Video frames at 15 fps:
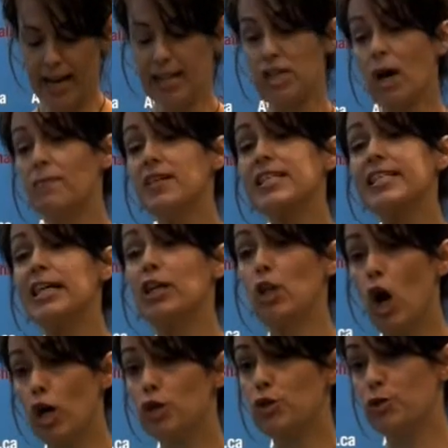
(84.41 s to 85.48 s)
It's obviously a
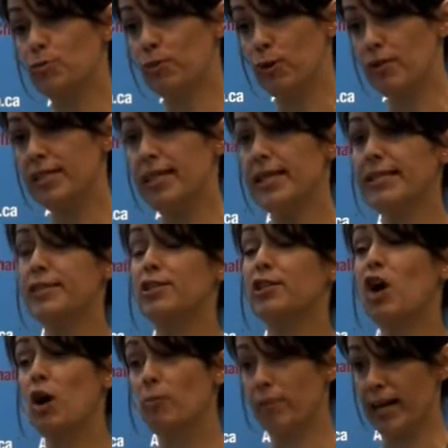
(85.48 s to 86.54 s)
long-term process and a
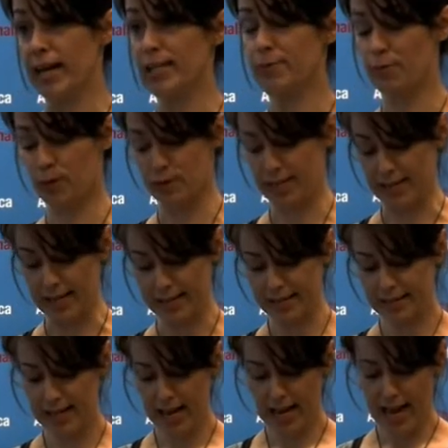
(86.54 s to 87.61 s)
complex
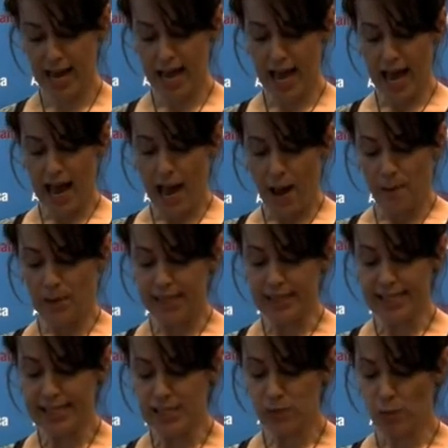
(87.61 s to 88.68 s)
process, but
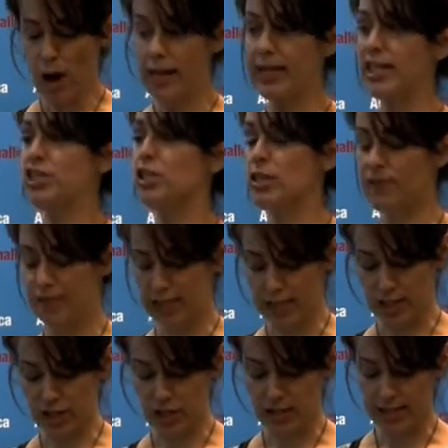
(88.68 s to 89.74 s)
this is why initiatives
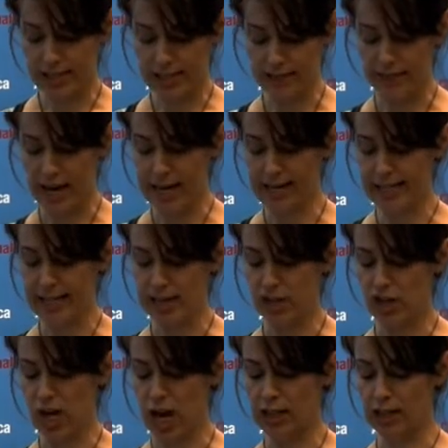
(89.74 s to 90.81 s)
such as the Afghanistan
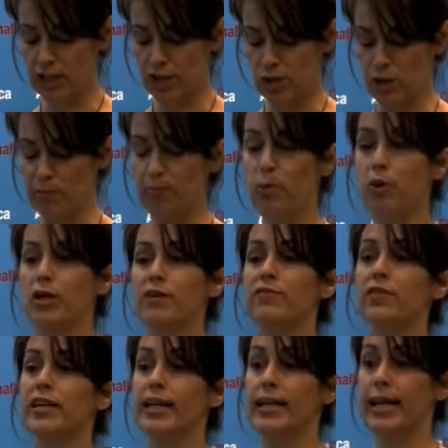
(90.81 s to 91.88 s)
Challenge are important
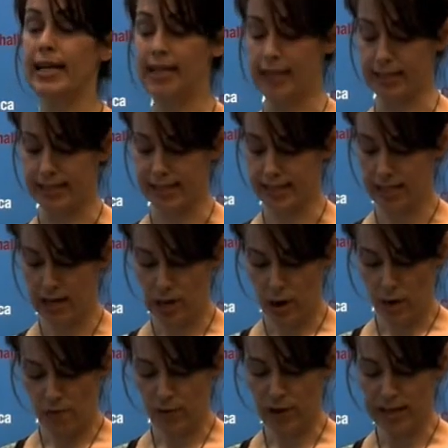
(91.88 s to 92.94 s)
for Canadians,
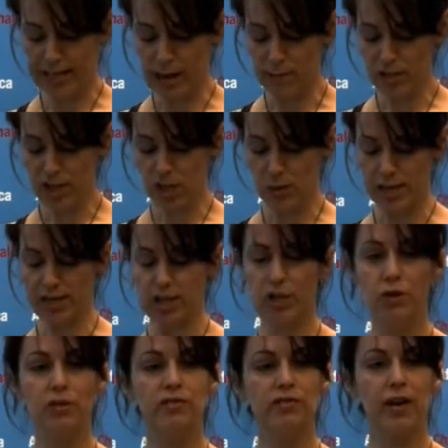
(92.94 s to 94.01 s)
for it demonstrates a
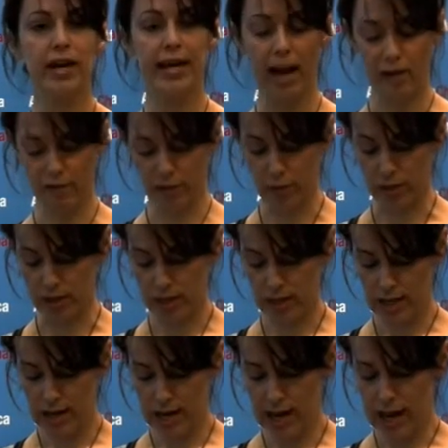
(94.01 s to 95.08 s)
unified effort
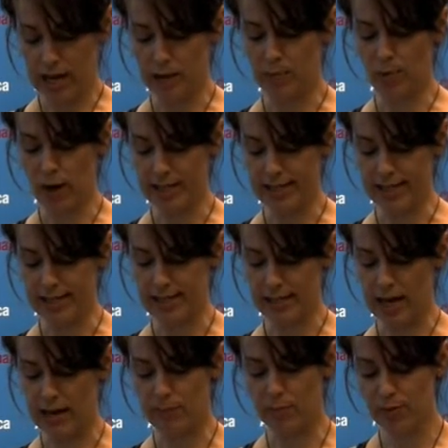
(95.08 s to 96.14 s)
and a presence,
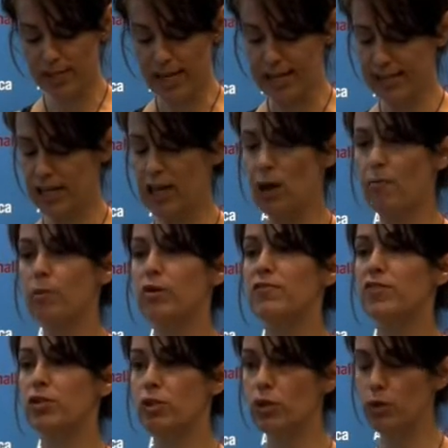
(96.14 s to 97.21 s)
and it presents a number of
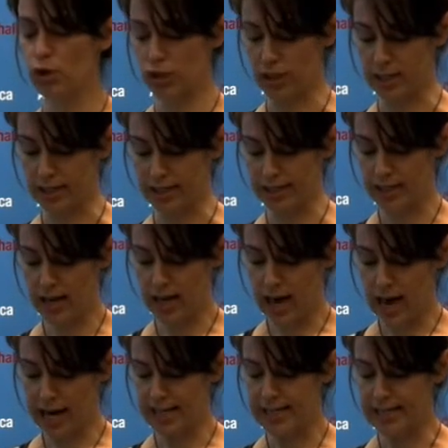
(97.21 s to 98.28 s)
solutions
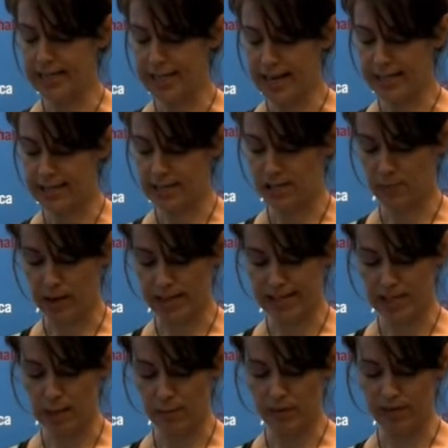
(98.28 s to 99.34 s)
and successes by
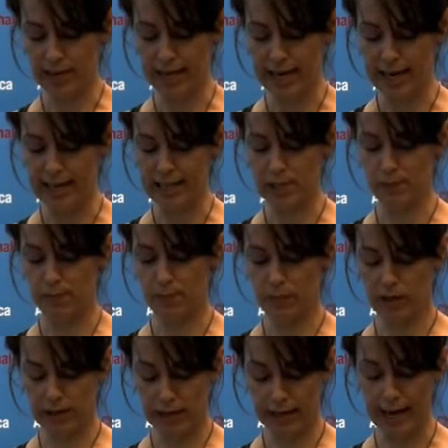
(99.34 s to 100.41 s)
some of
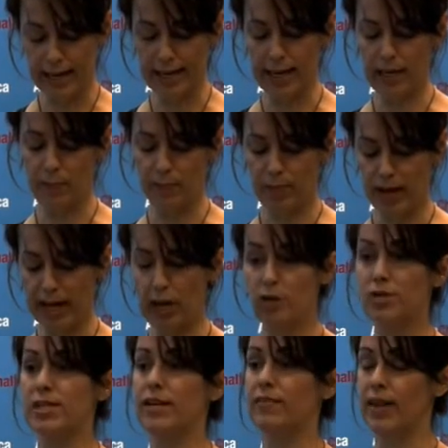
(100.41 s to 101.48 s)
Canadian
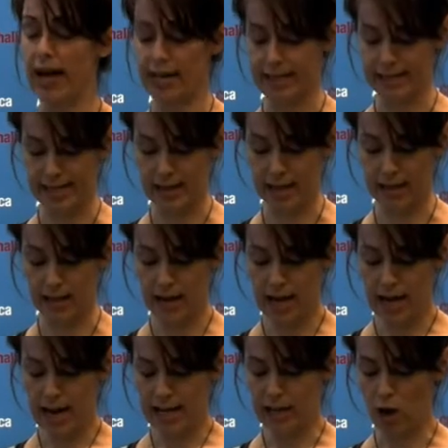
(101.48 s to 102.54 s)
players in Afghanistan.
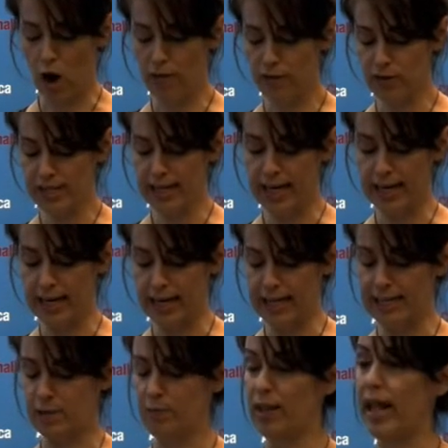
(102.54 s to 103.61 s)
And it offers
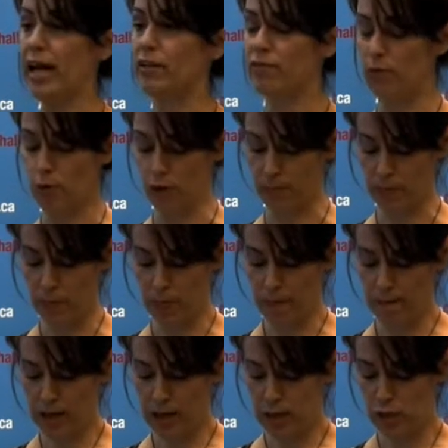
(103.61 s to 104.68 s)
Canadians a platform
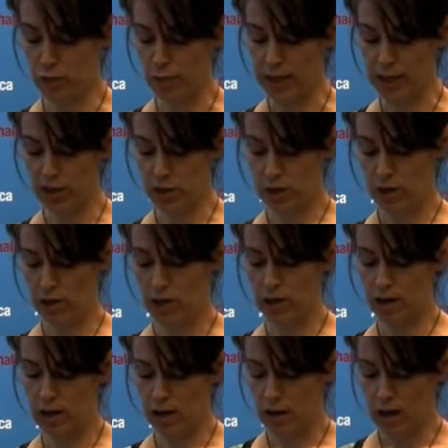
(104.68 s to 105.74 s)

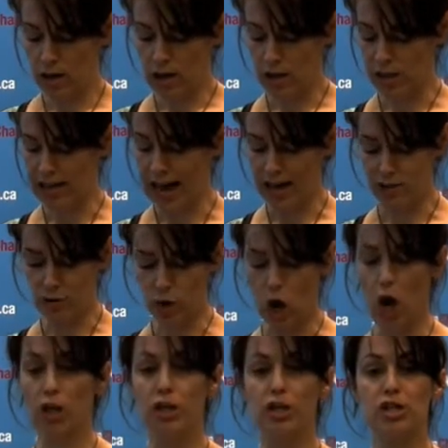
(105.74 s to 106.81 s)
to gather
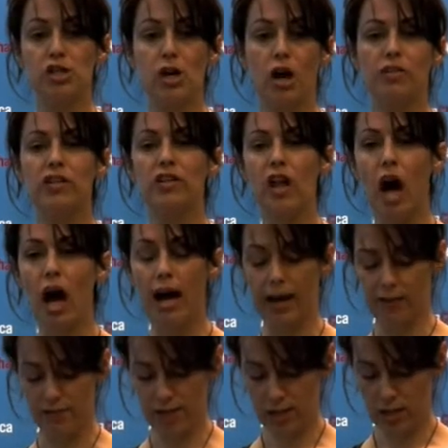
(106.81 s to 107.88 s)
knowledge on the
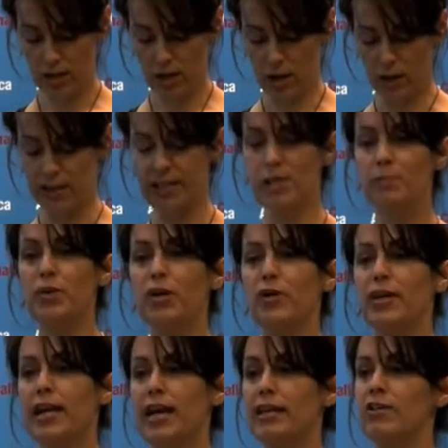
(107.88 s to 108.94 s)
lives, on the
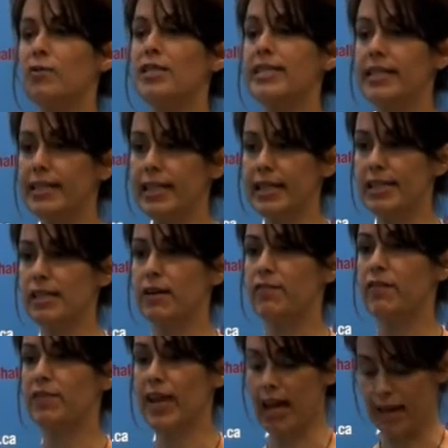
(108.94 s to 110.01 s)
spirit and the resilience of
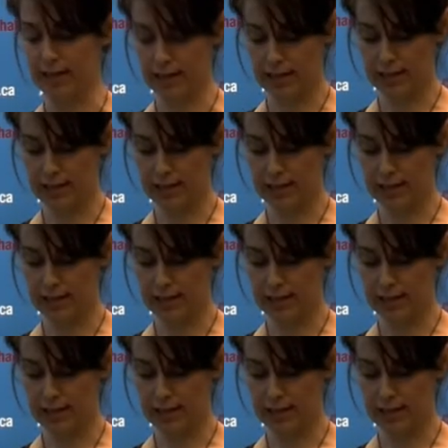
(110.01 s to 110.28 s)
Afghan